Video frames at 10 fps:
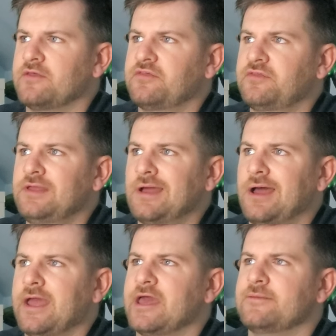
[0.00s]
I think
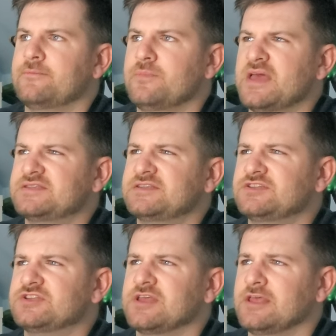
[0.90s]
I had
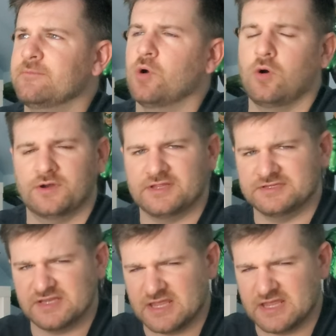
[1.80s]
messaged him on his